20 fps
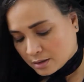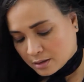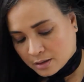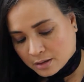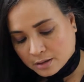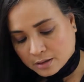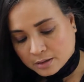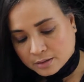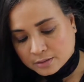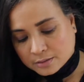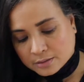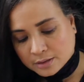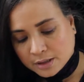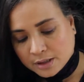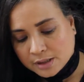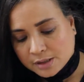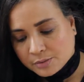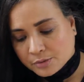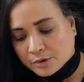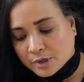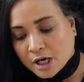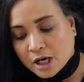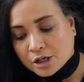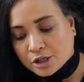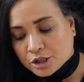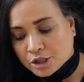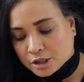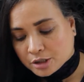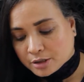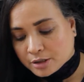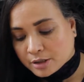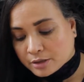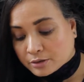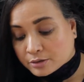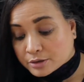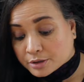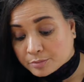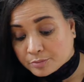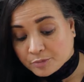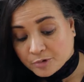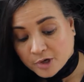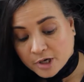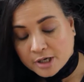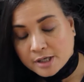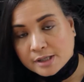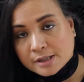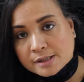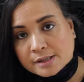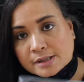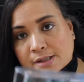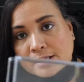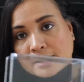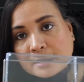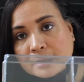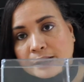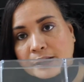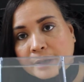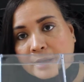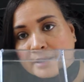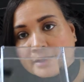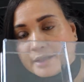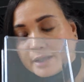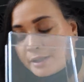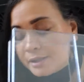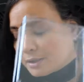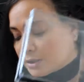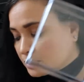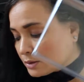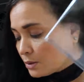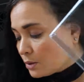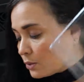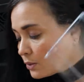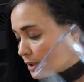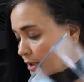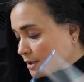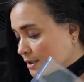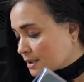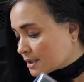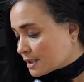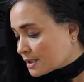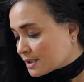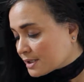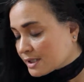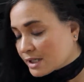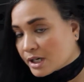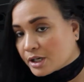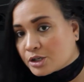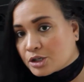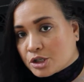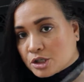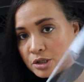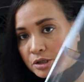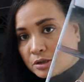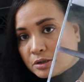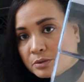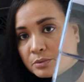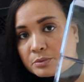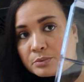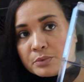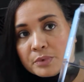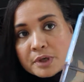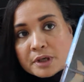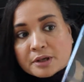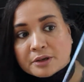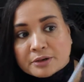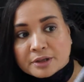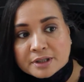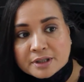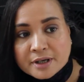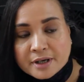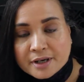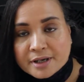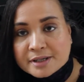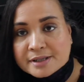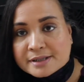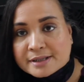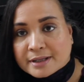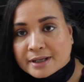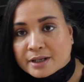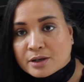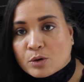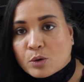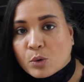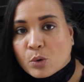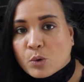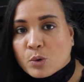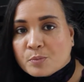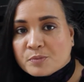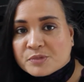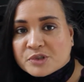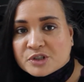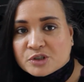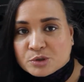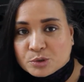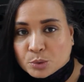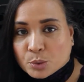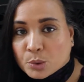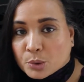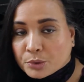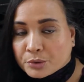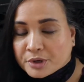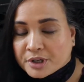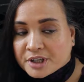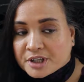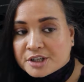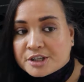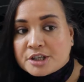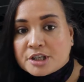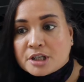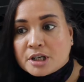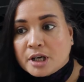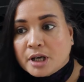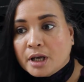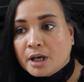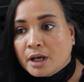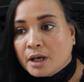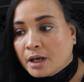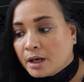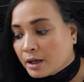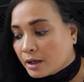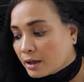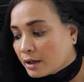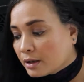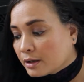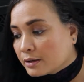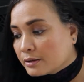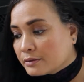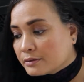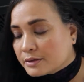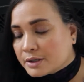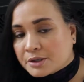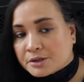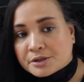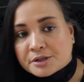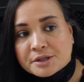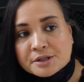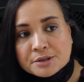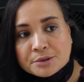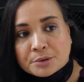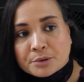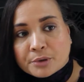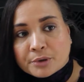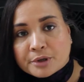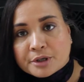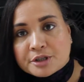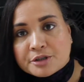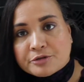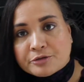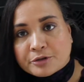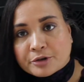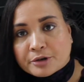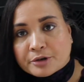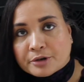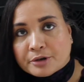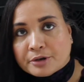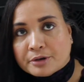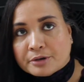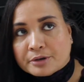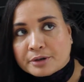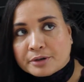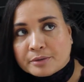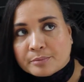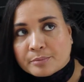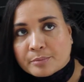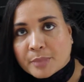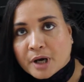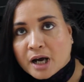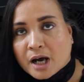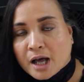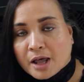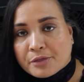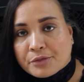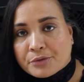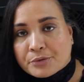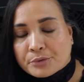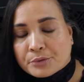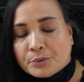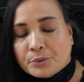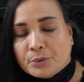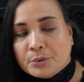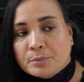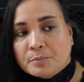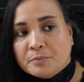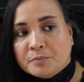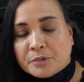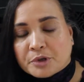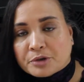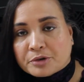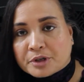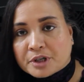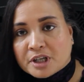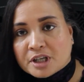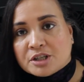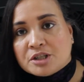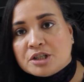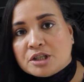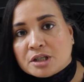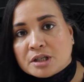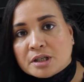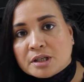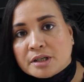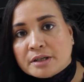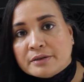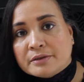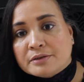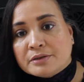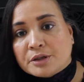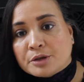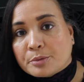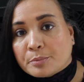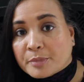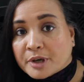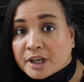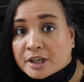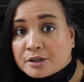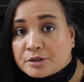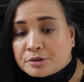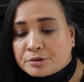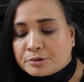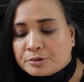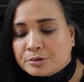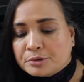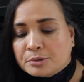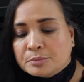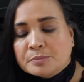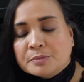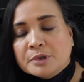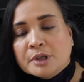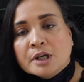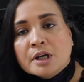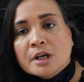And these were actually a good price. I like to go into the section where it has like home storage, and there's storage for bathroom, your kitchen, your bedroom.